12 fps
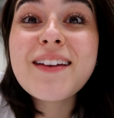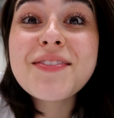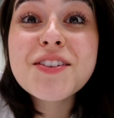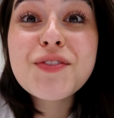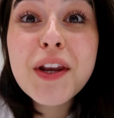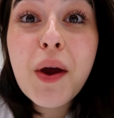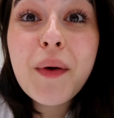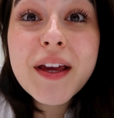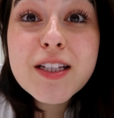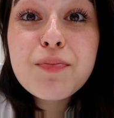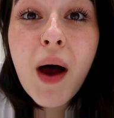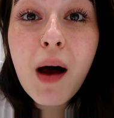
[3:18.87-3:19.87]
if this video
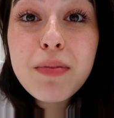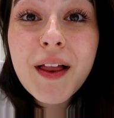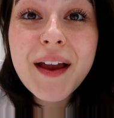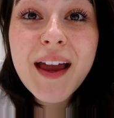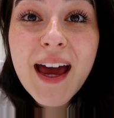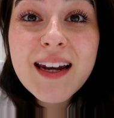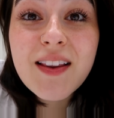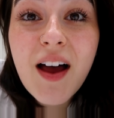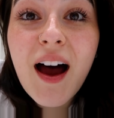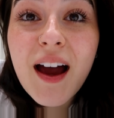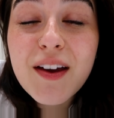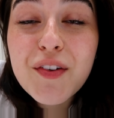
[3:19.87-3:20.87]
is public and
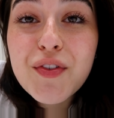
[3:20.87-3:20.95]
live,